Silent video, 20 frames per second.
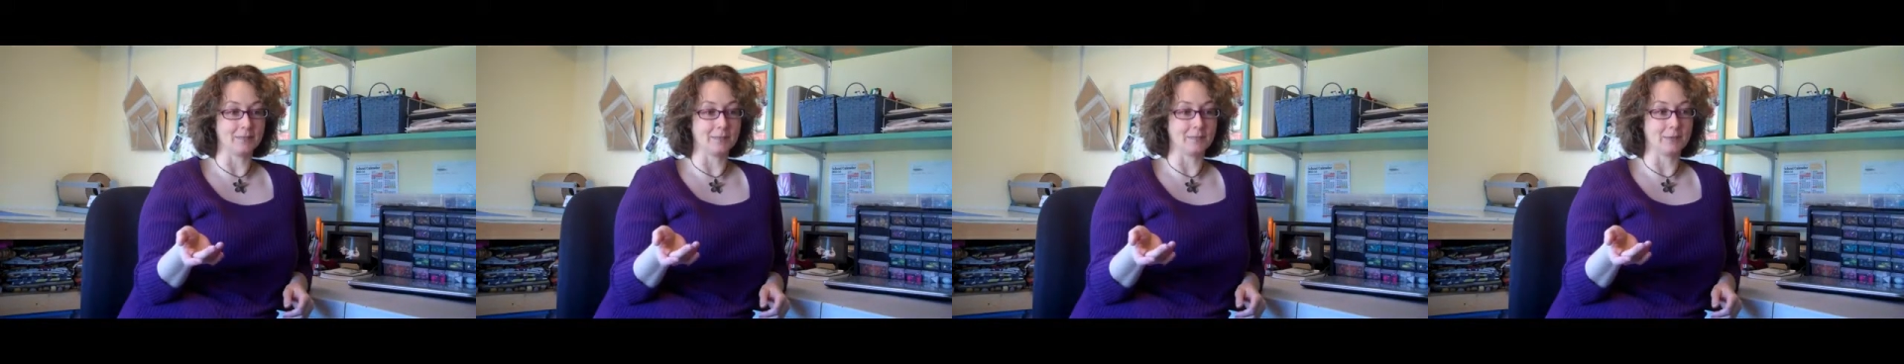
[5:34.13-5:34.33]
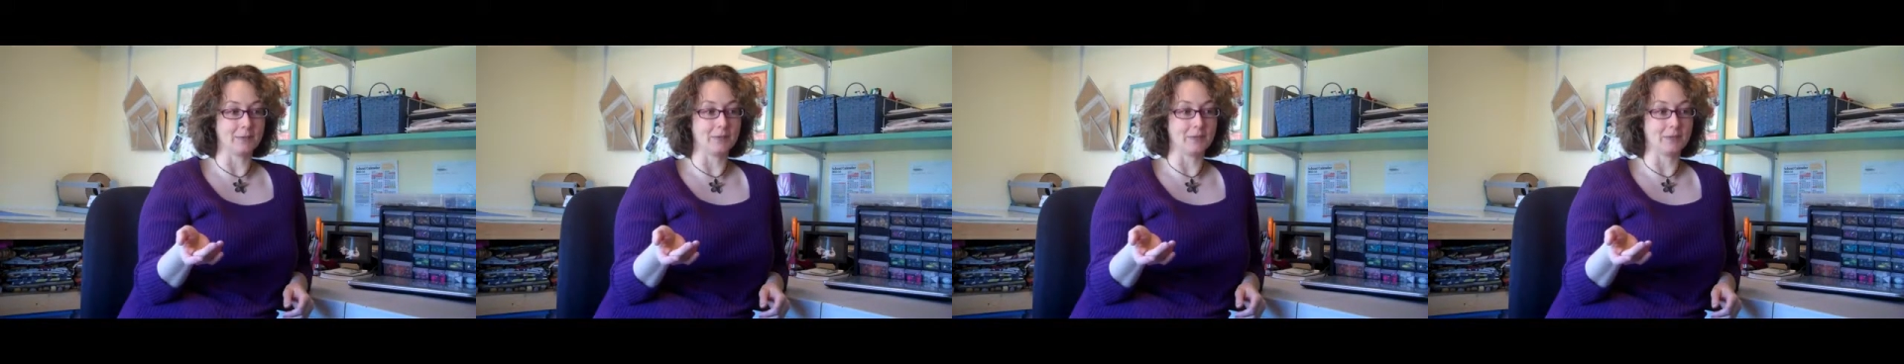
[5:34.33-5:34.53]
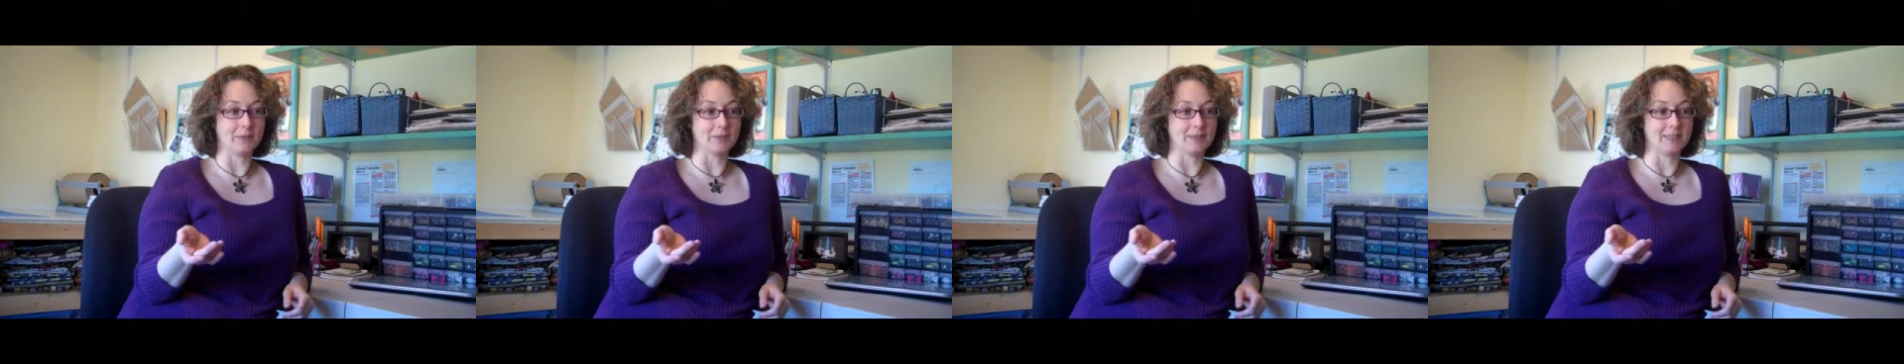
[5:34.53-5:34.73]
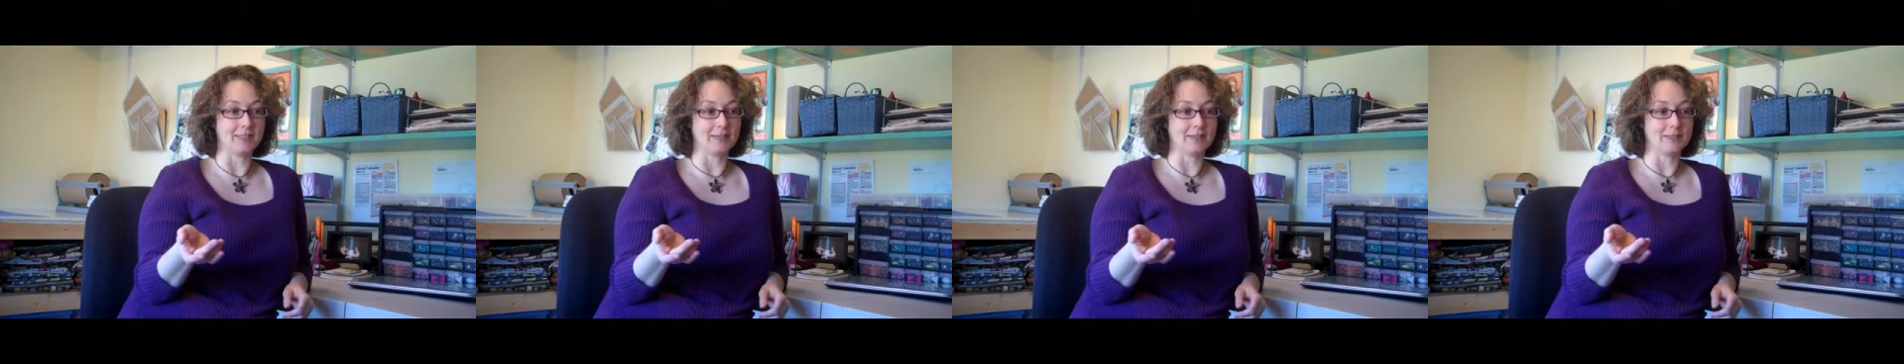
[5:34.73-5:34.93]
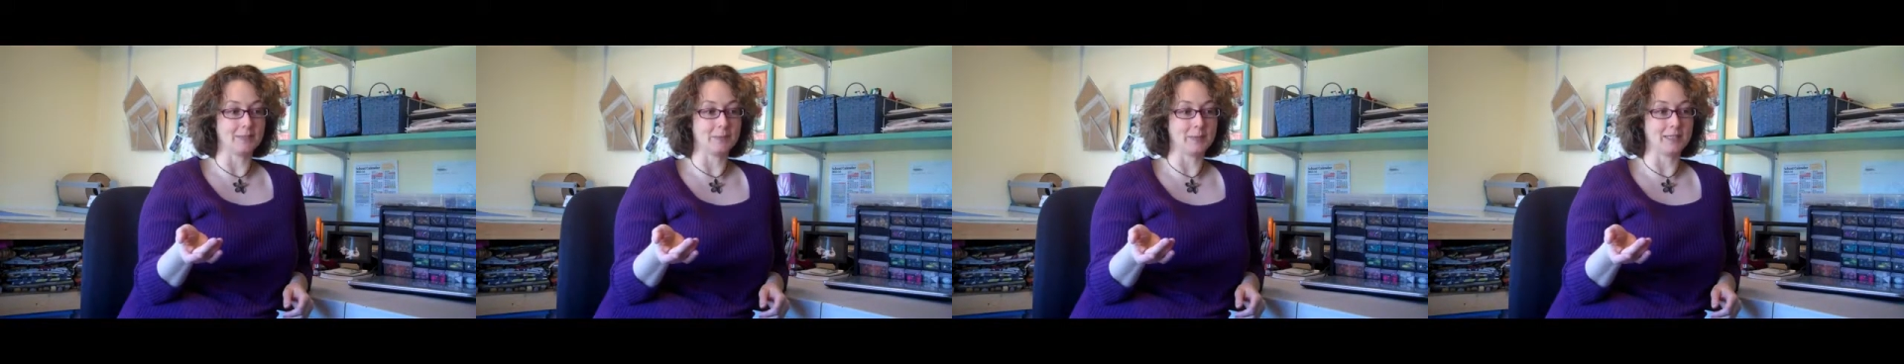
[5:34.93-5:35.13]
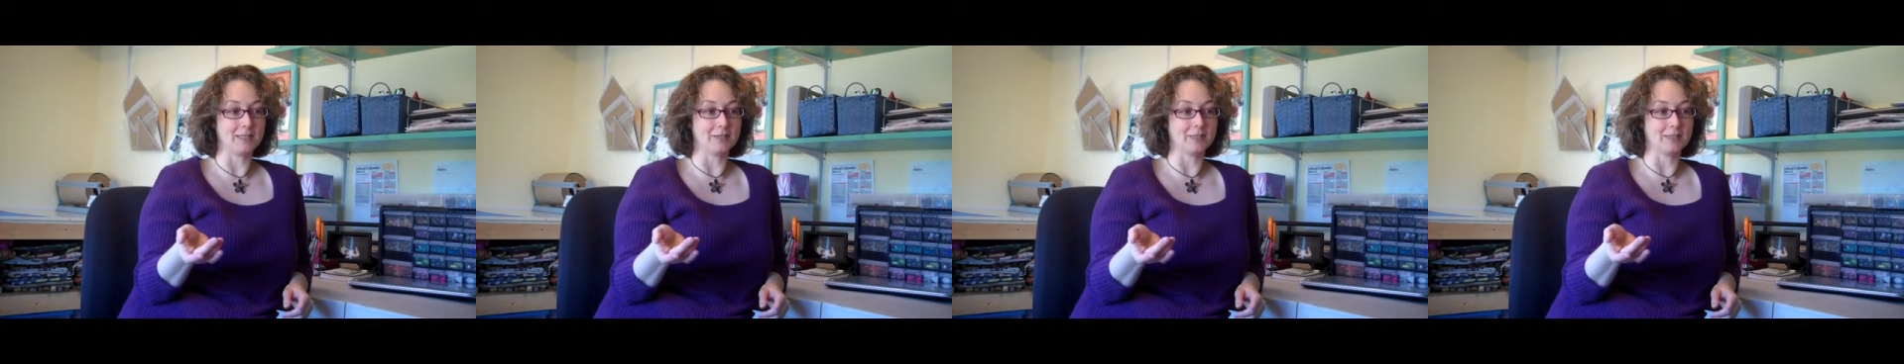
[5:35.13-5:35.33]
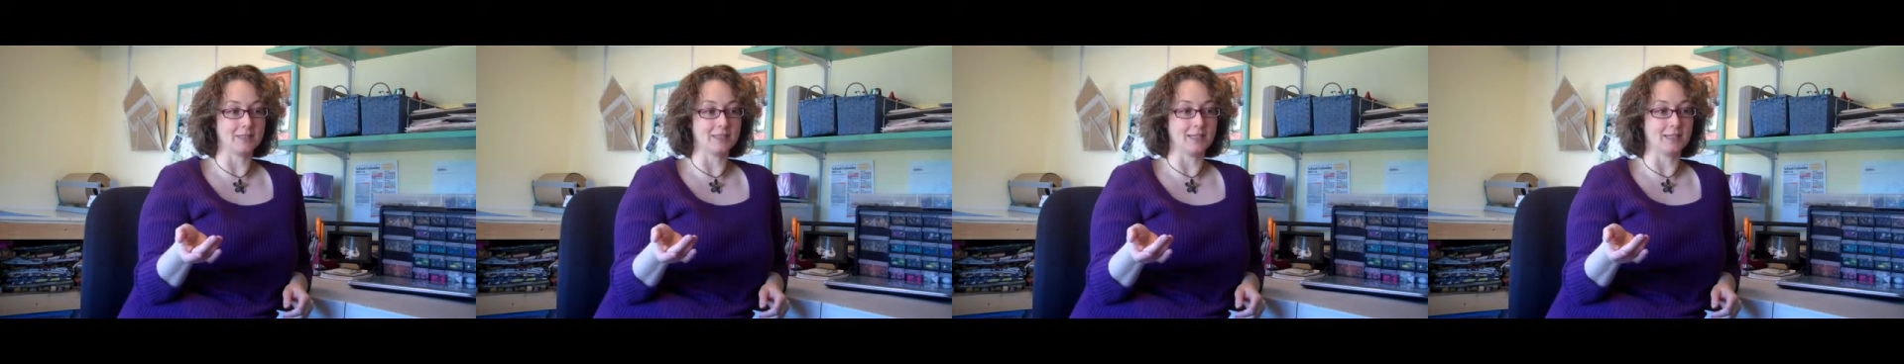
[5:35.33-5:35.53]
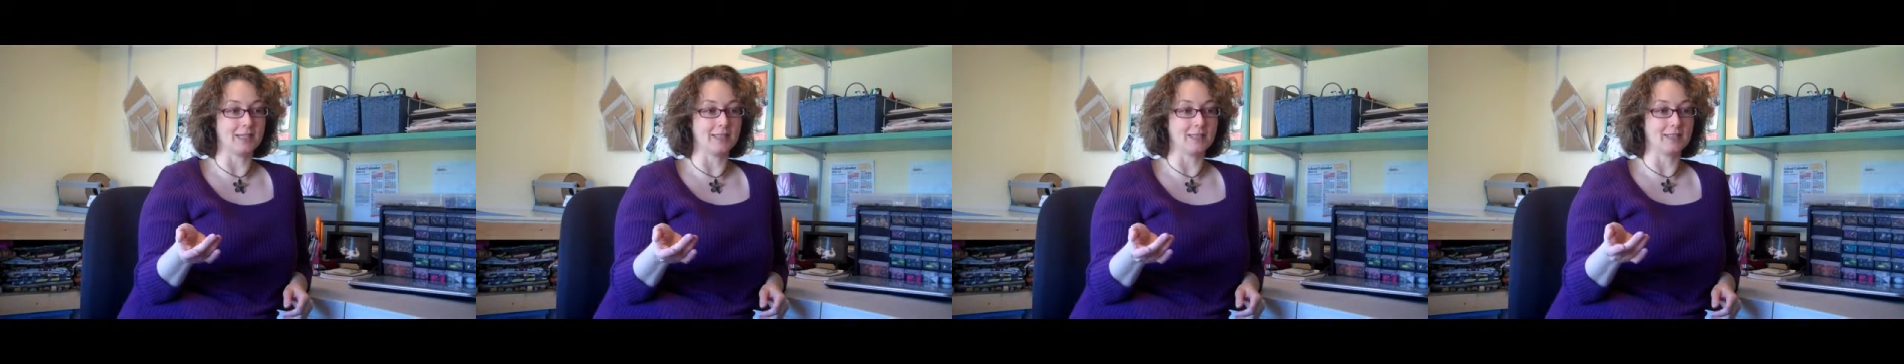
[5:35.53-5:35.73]
where there was guest
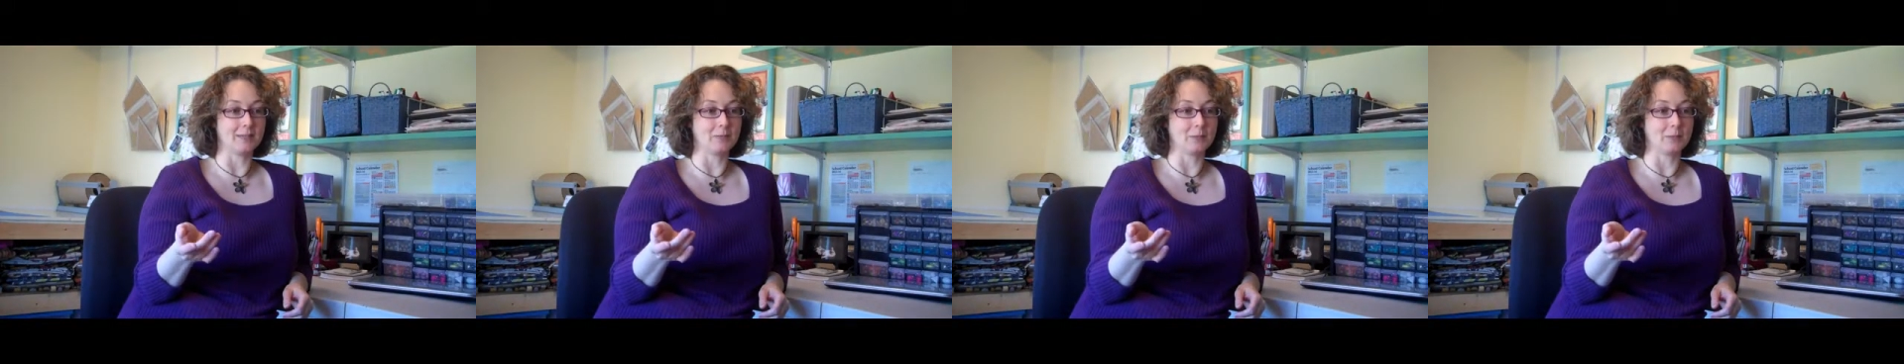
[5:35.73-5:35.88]
speakers talking,